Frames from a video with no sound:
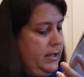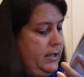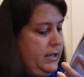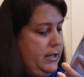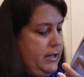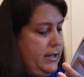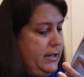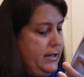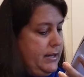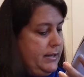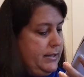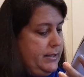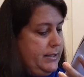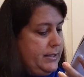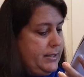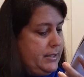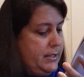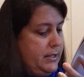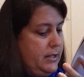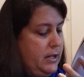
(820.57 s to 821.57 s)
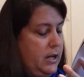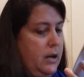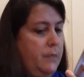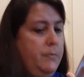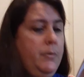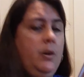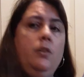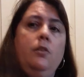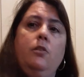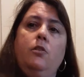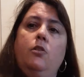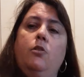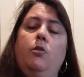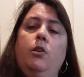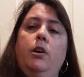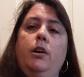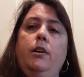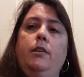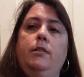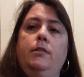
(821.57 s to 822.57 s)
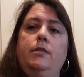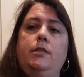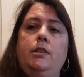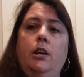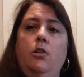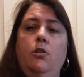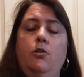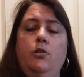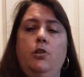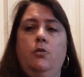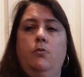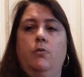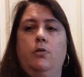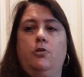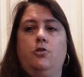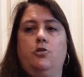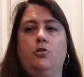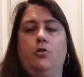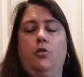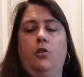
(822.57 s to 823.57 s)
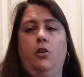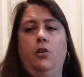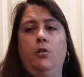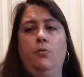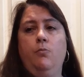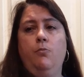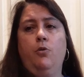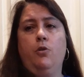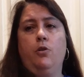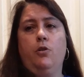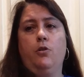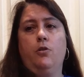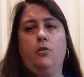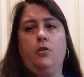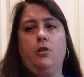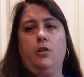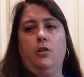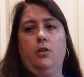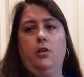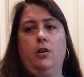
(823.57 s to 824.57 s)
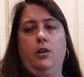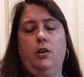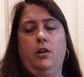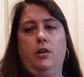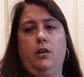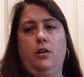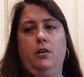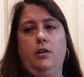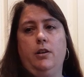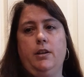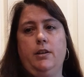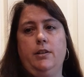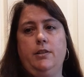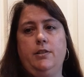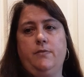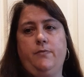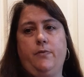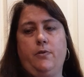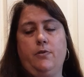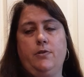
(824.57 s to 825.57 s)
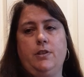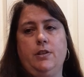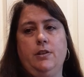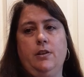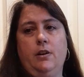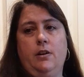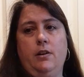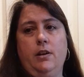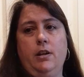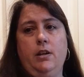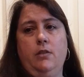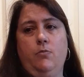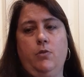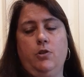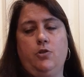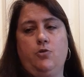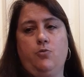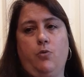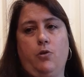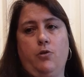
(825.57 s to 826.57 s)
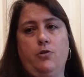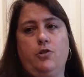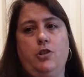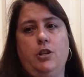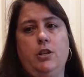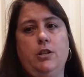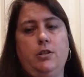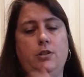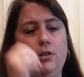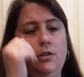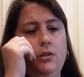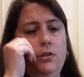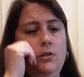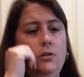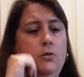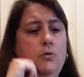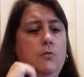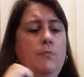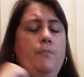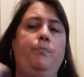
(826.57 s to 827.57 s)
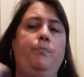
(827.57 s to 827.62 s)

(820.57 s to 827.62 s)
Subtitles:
is I'm going to go ahead and tell you what your homework is for tonight, which worksheet to do.